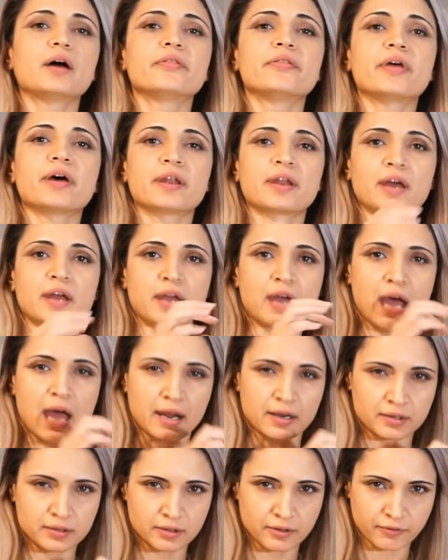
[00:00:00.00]
Then I
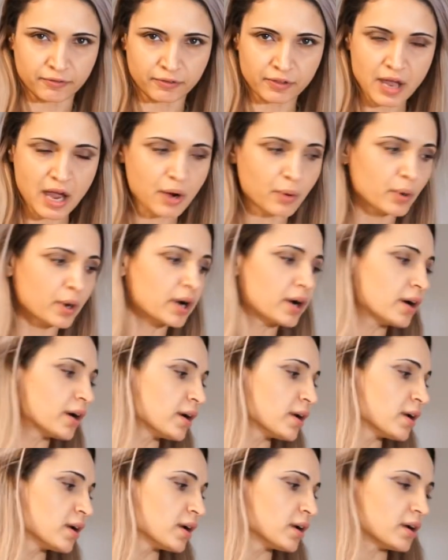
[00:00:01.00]
added the flour,
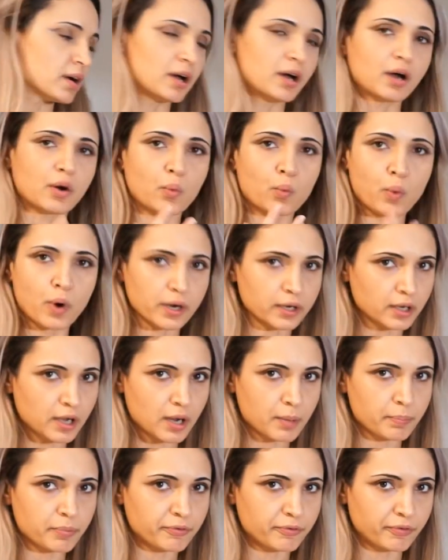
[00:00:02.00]
1
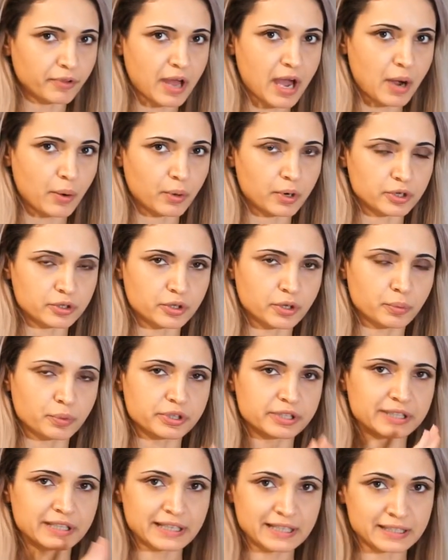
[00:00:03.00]
cup of flour, so it was
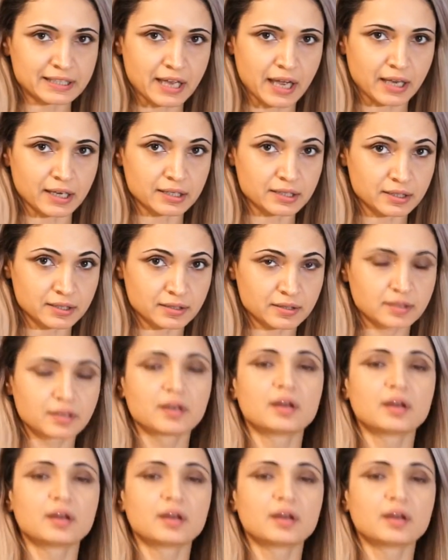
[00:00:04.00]
6 eggs,